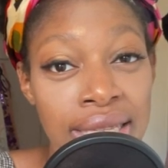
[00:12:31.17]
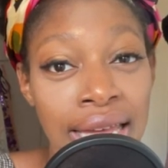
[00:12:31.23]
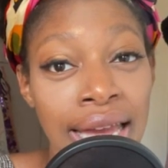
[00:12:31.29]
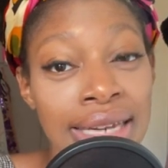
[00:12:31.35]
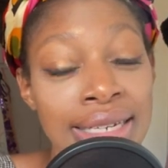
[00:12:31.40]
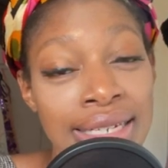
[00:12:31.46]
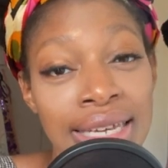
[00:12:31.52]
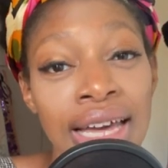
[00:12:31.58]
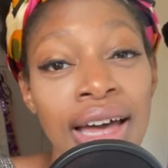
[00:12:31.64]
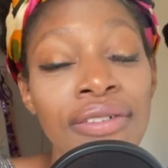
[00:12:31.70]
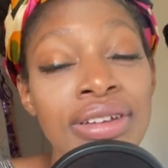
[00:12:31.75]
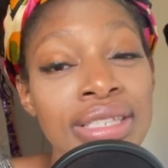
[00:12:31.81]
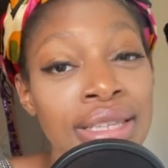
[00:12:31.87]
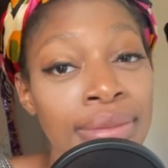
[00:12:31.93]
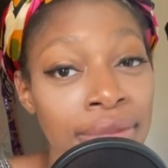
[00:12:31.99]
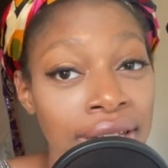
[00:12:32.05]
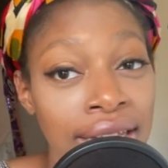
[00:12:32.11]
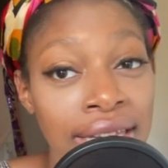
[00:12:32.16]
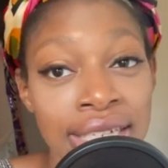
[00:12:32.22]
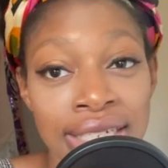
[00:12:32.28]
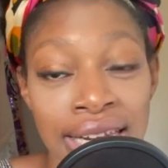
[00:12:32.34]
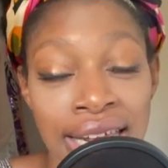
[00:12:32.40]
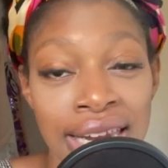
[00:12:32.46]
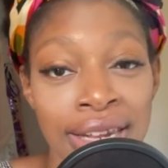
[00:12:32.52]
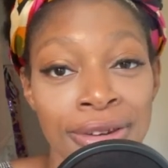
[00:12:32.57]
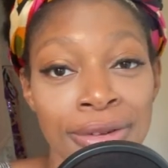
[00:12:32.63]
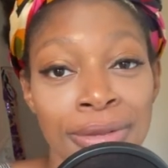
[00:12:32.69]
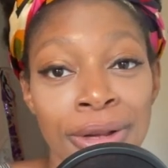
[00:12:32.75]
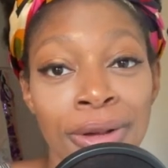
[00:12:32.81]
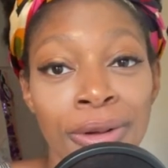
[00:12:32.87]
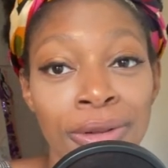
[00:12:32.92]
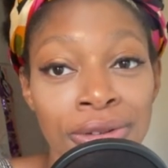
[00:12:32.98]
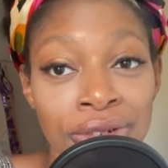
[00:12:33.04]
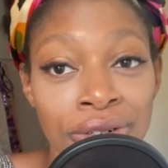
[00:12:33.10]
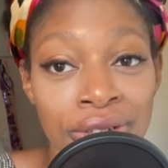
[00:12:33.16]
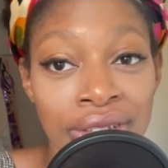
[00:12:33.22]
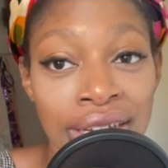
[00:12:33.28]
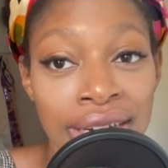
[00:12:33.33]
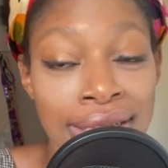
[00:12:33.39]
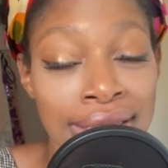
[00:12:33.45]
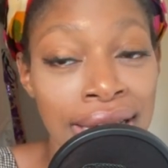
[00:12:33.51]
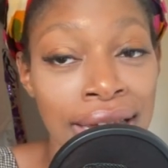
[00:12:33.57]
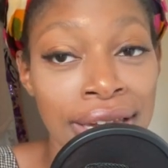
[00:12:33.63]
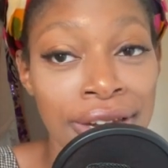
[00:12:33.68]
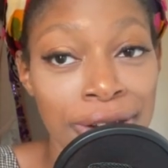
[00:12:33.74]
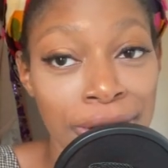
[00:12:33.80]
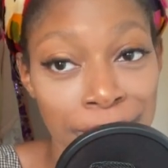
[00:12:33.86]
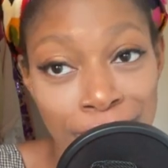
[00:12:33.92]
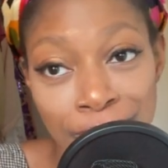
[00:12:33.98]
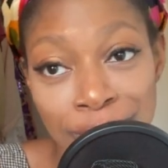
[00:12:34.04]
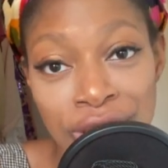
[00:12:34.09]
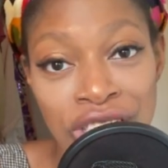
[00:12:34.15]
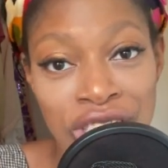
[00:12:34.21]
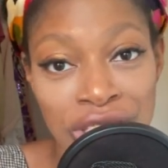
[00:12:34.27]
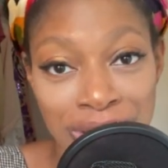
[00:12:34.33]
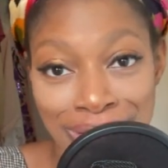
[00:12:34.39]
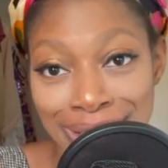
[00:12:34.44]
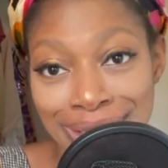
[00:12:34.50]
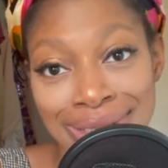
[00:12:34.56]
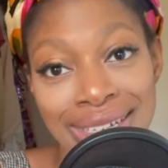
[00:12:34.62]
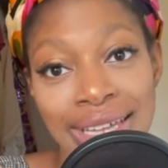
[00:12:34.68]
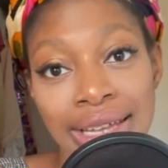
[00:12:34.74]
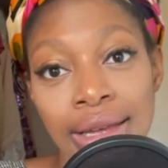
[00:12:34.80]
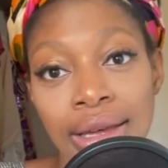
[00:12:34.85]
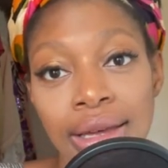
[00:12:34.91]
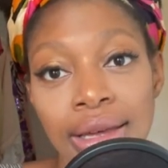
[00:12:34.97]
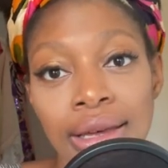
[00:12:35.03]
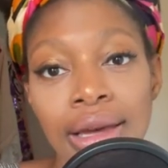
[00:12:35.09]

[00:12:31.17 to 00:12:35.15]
is the idea of assimilation into a culture that is unknown to you.